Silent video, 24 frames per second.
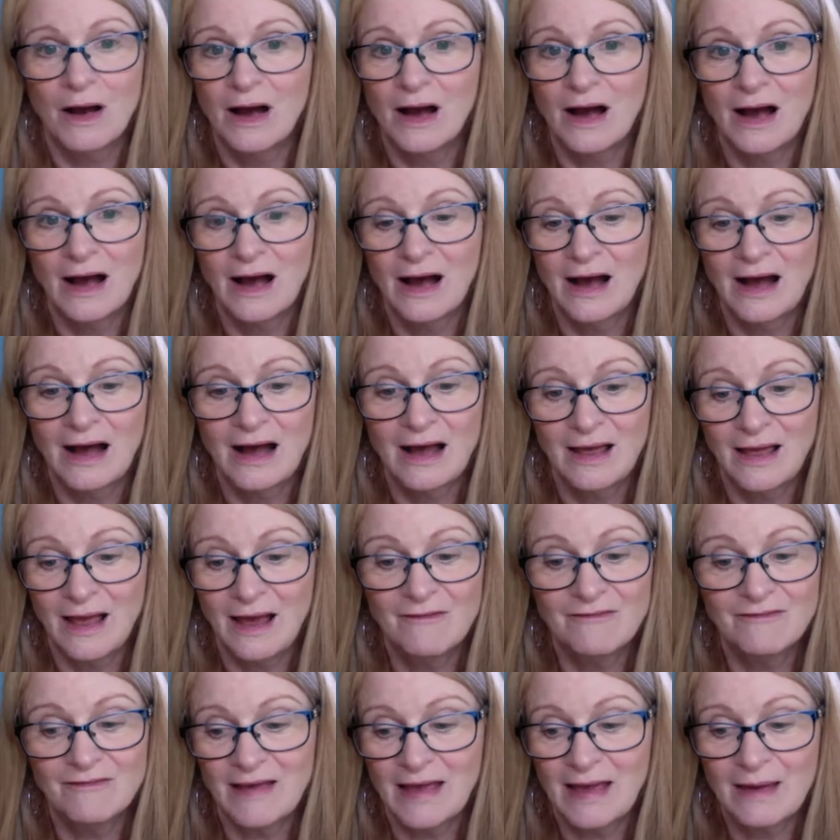a
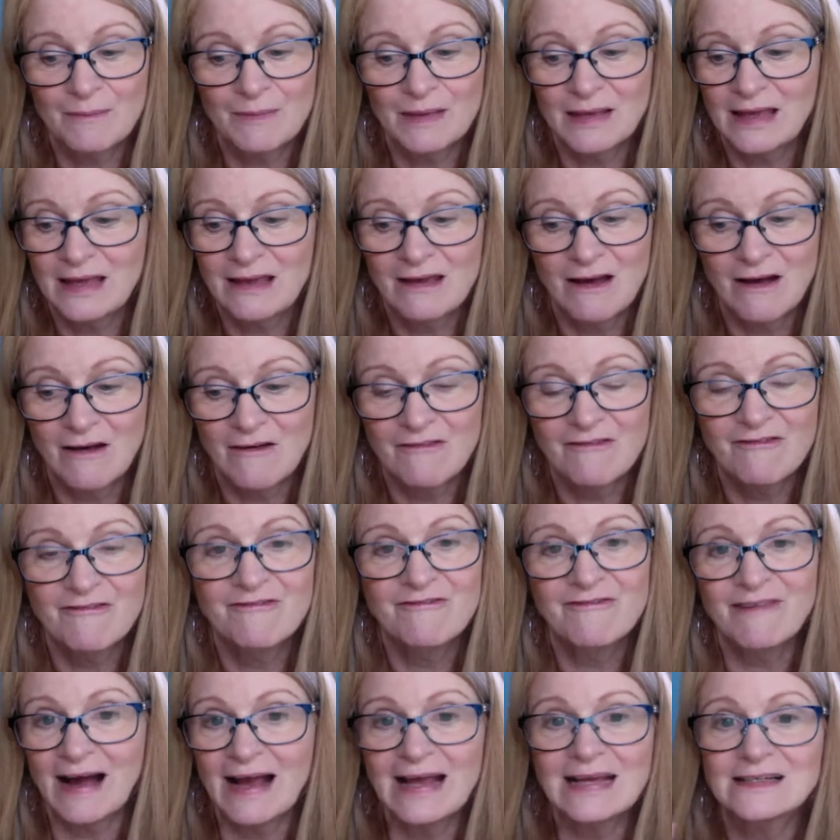family
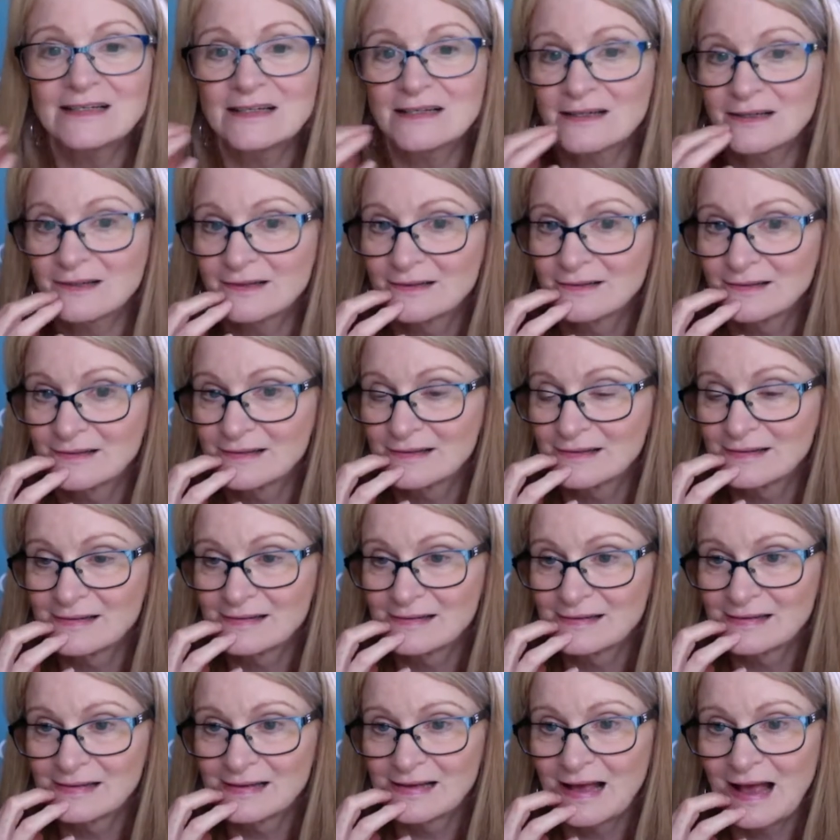fight,
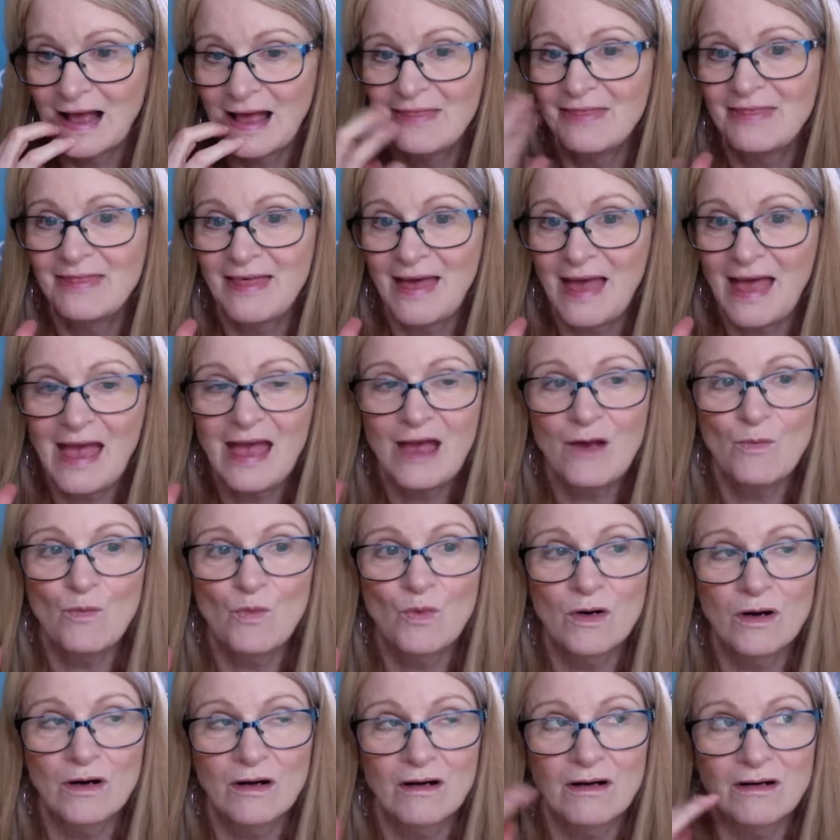and they
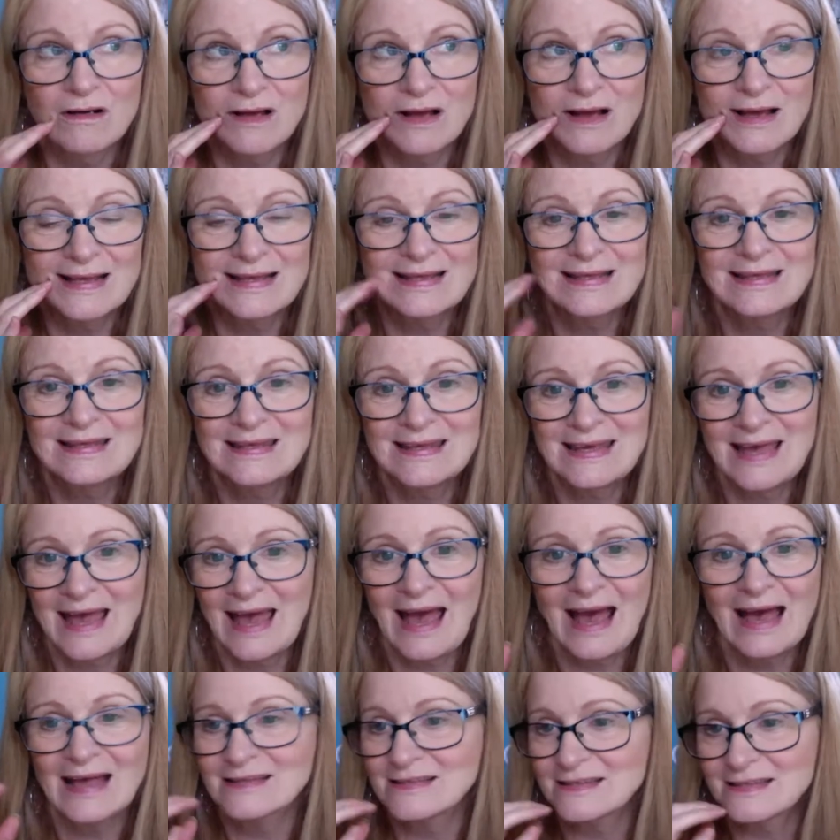were
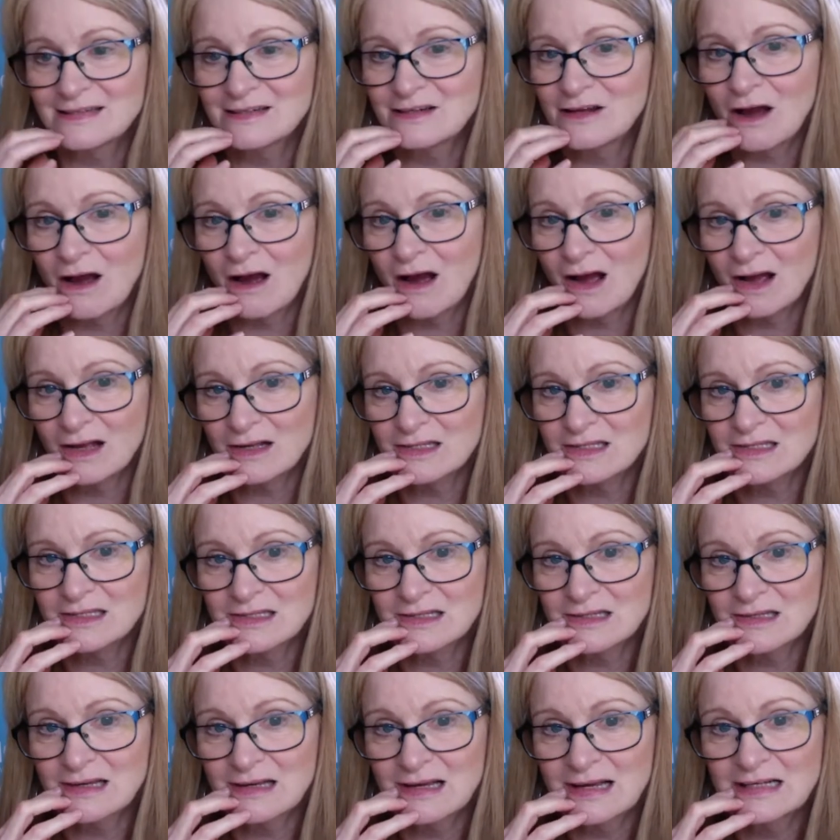cats and dogs,
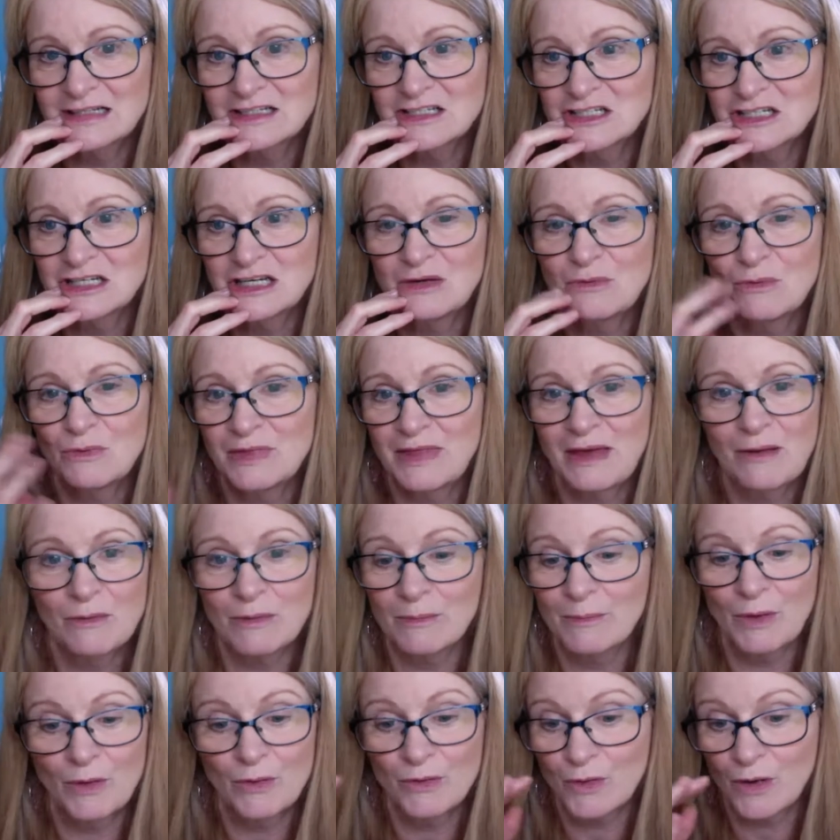and they were
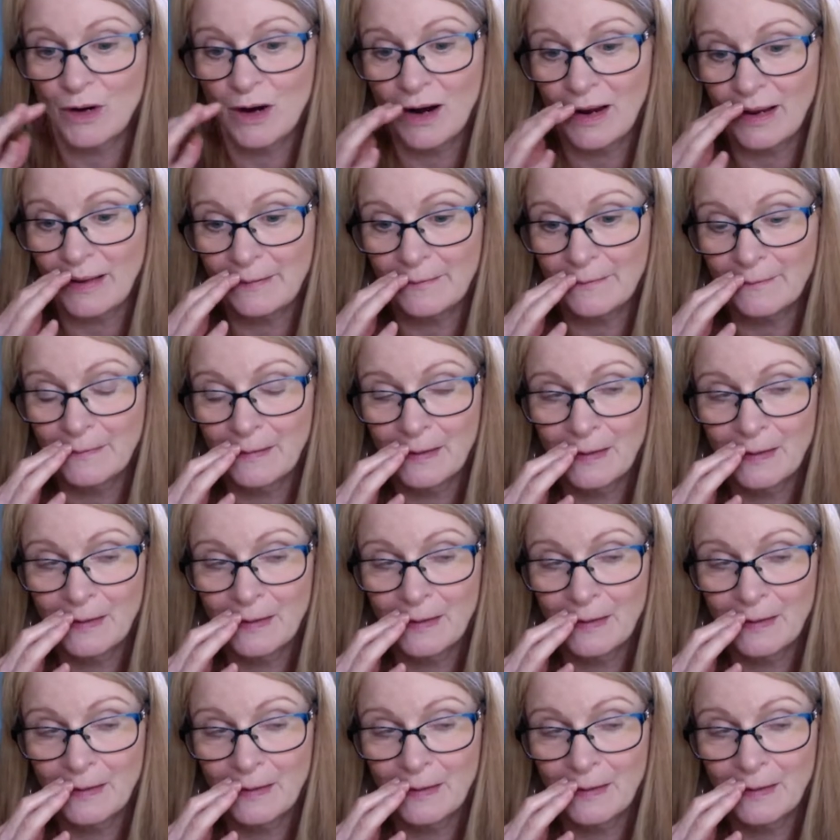both crying.